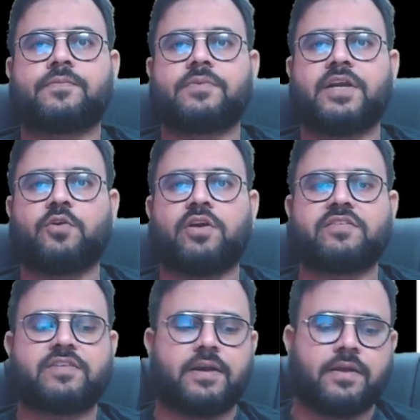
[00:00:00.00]
Did you
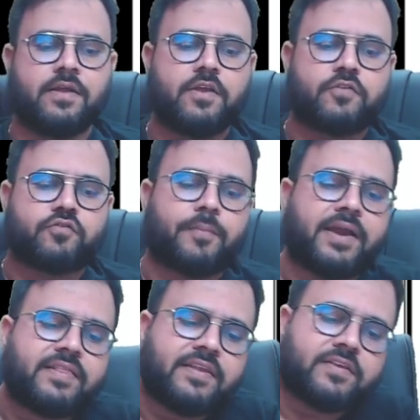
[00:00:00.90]
understand? So
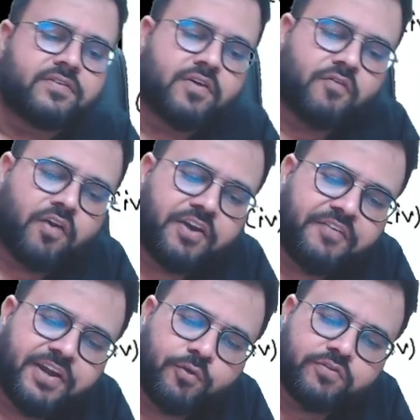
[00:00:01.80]
by this, what do
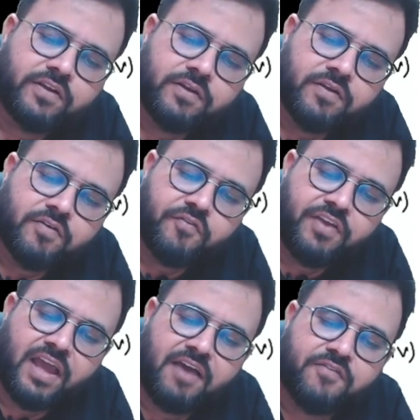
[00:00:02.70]
we do, sir? We
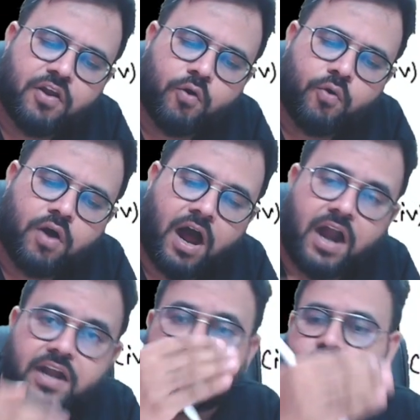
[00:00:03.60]
have now
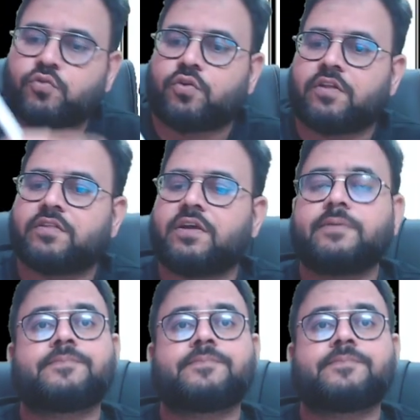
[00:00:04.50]
understood the